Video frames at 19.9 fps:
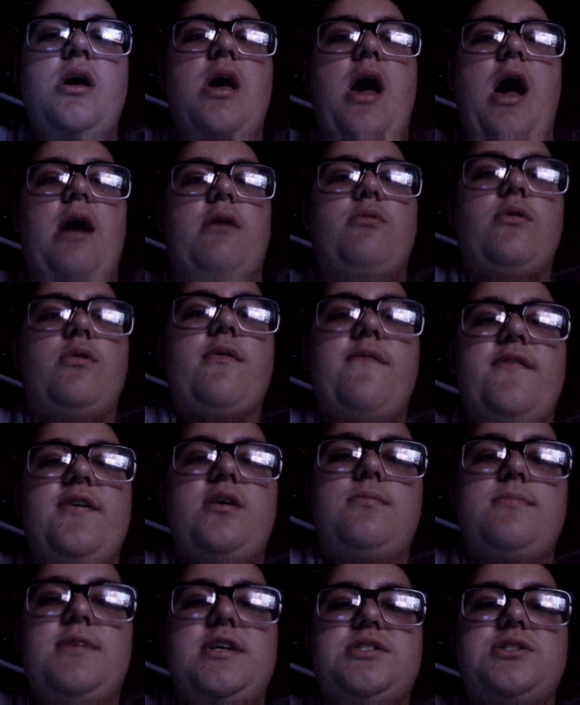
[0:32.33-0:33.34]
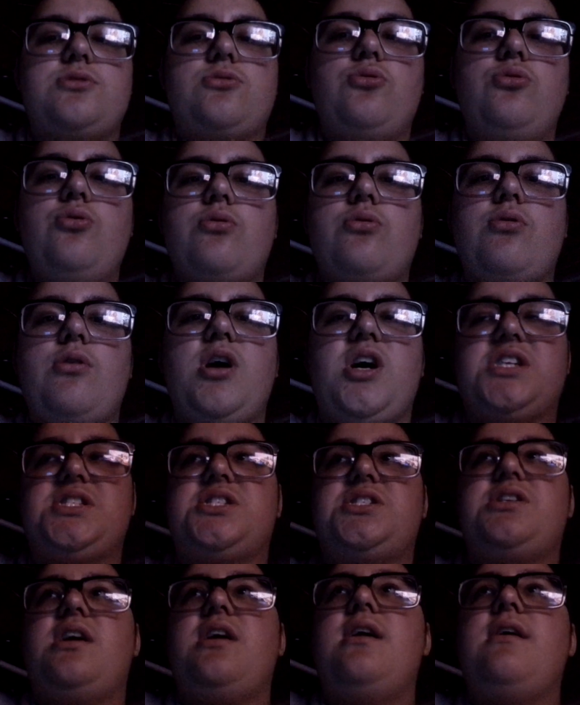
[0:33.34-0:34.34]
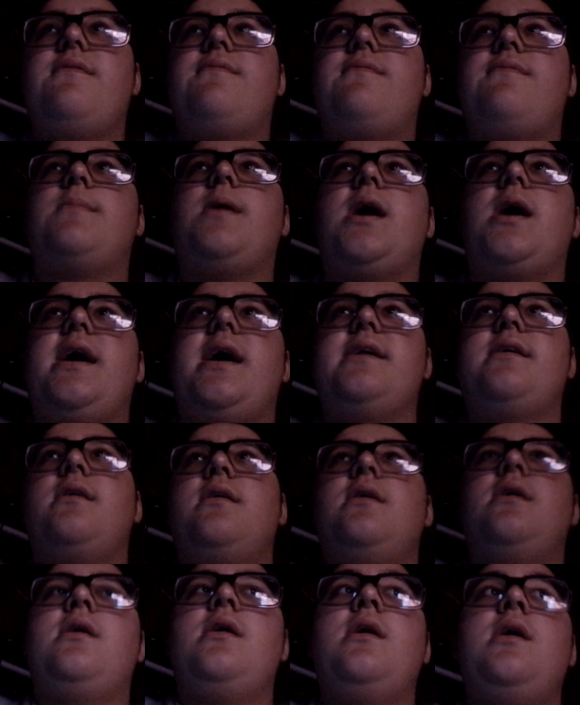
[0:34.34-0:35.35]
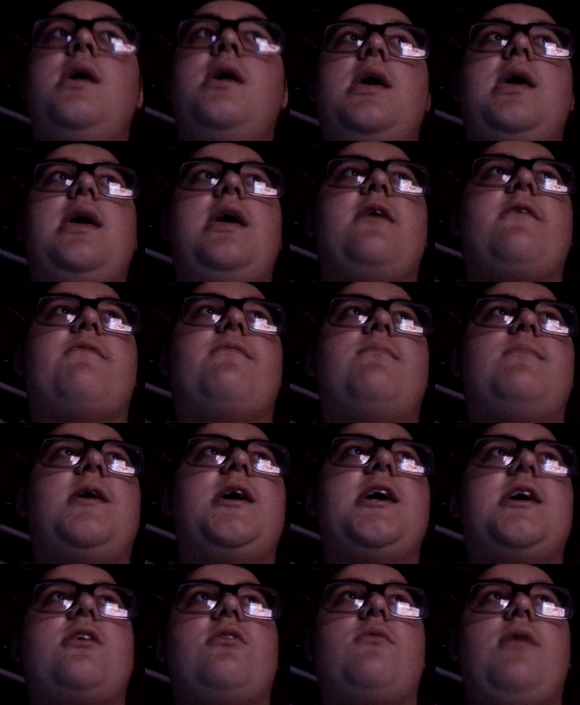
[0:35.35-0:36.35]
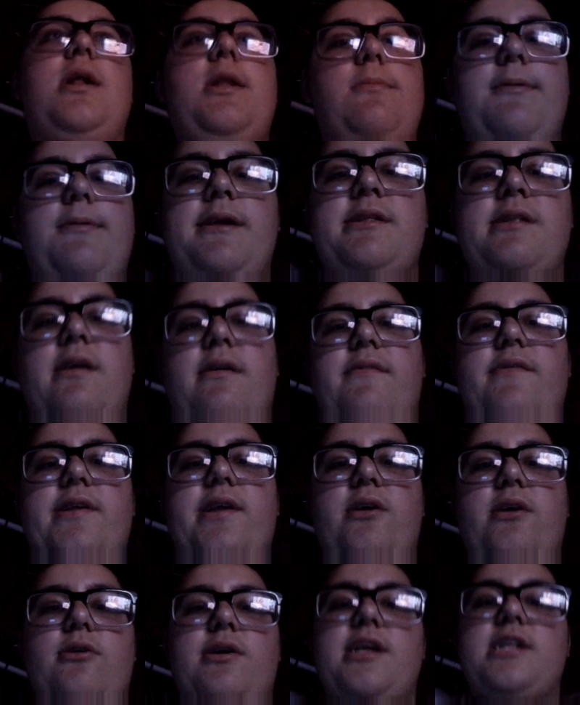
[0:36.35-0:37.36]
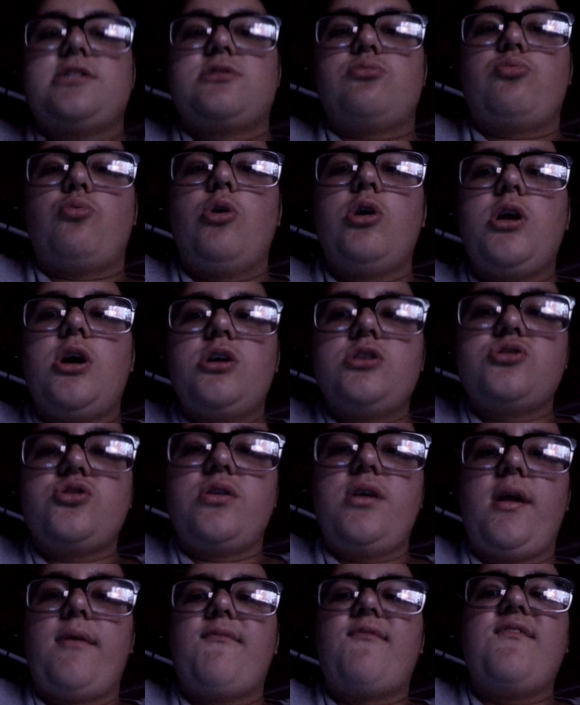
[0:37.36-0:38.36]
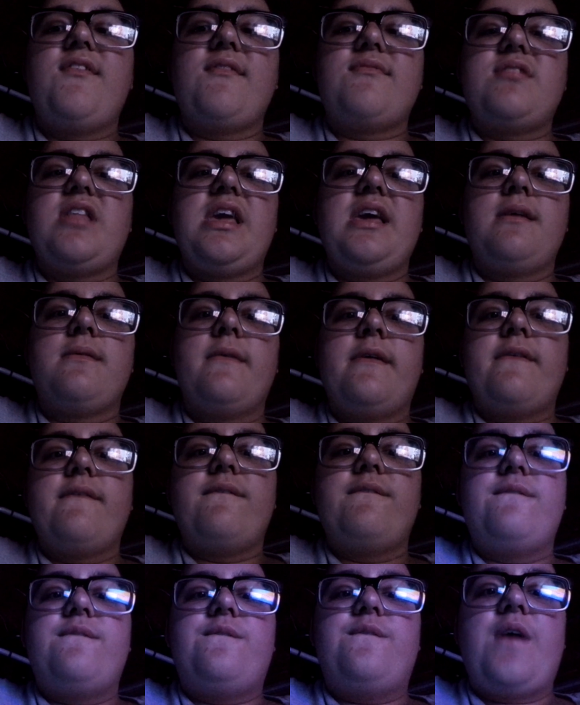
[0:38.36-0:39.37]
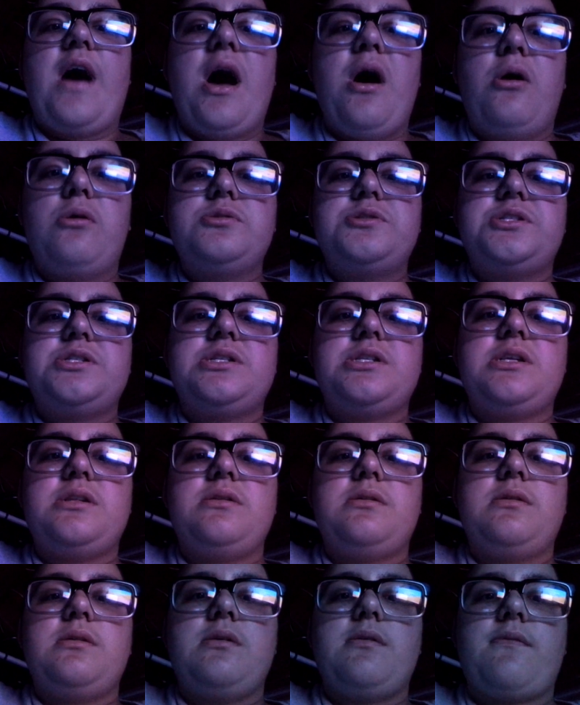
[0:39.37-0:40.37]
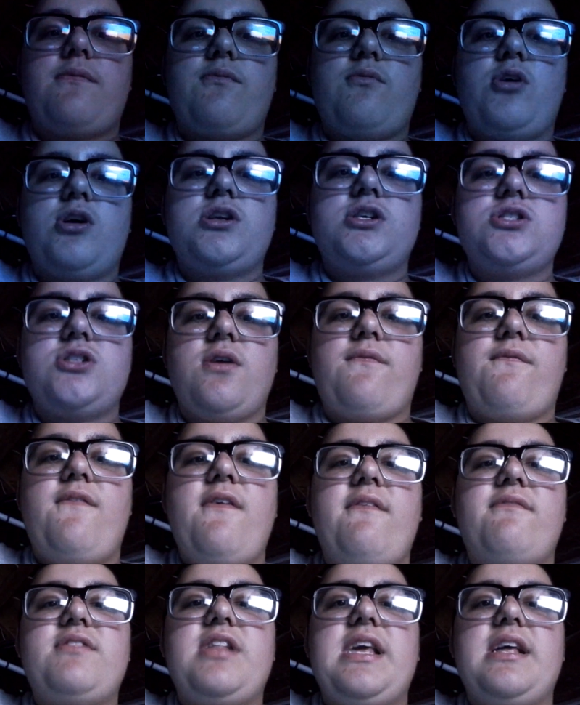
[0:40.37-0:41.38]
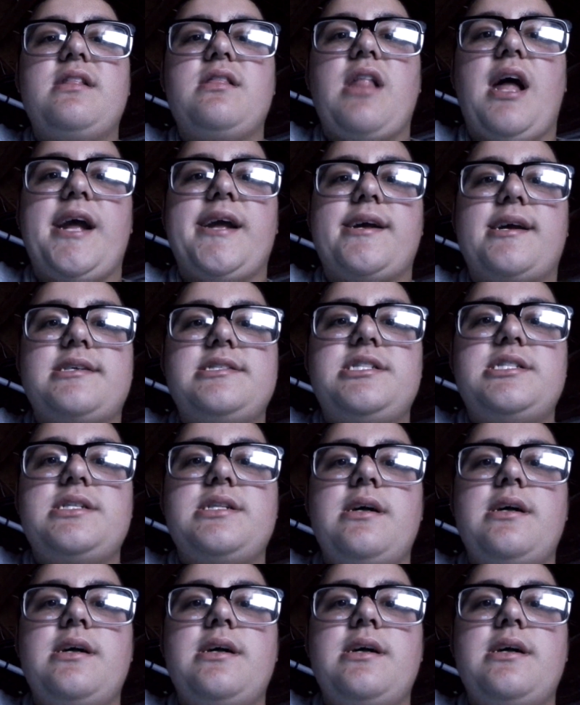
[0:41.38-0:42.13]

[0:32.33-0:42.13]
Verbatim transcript: I will reveal my school crush if my if my karate picnic video gets 150,000 150 likes.